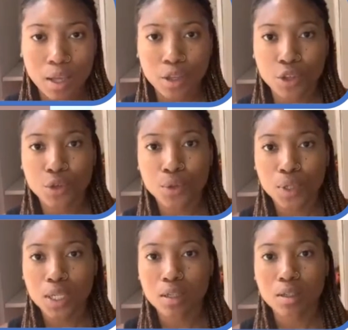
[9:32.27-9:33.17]
You
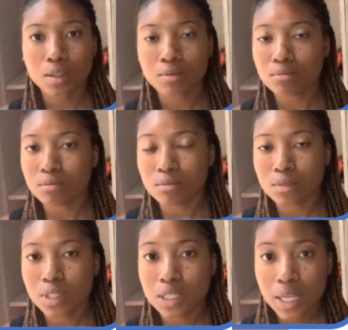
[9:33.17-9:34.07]
can
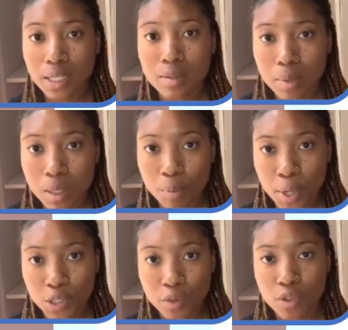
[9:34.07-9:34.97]
send me a
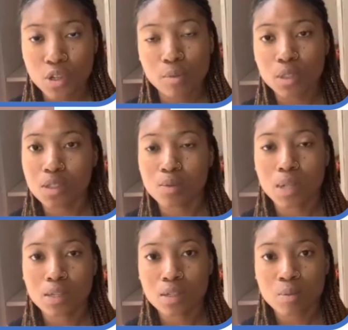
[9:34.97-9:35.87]
picture of this object as well
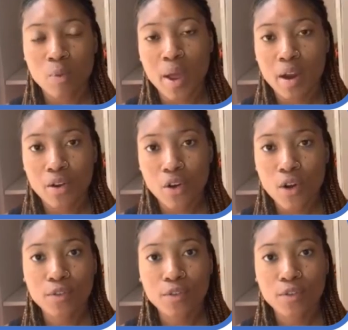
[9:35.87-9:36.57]
as a small paragraph